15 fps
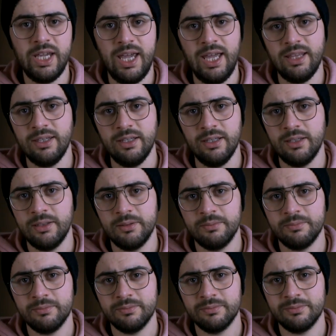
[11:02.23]
handy.
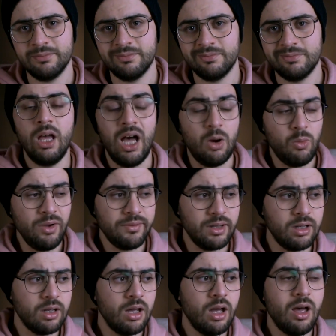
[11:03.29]
However,
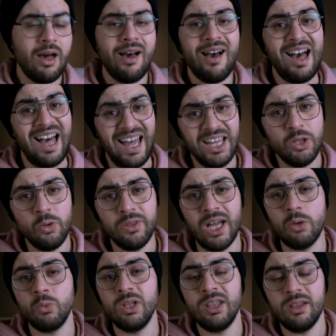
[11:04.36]
I know that
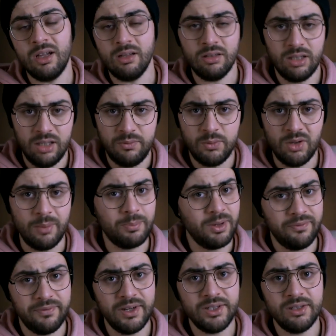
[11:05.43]
will not give you a
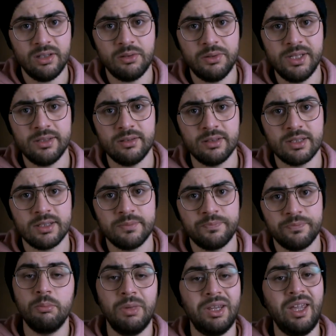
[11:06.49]
professional results,
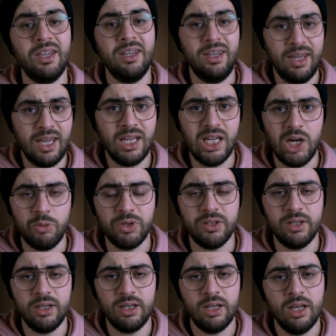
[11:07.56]
but I can
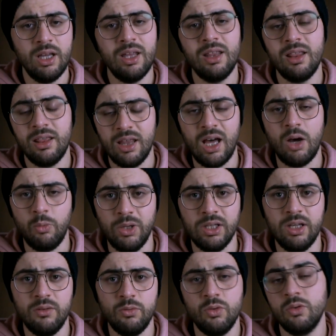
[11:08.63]
guarantee that will
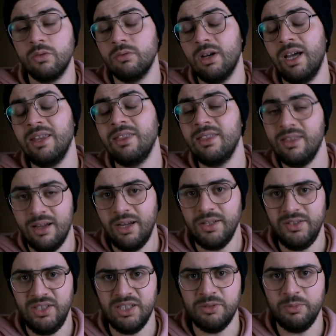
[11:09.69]
give you a
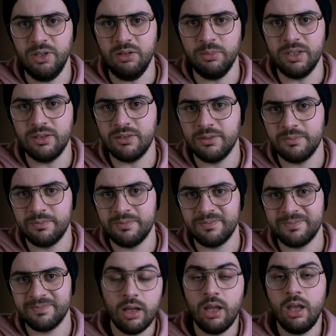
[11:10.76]
nice experiment.
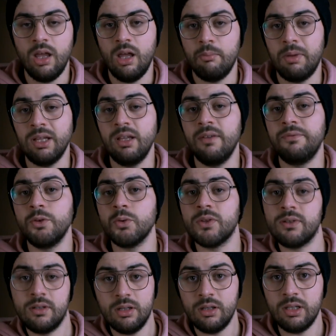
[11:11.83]
But if you
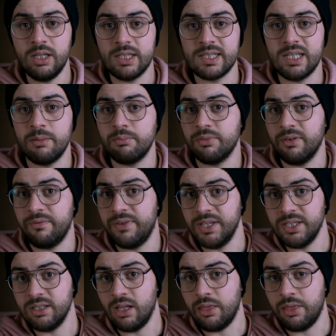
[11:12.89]
still need some professional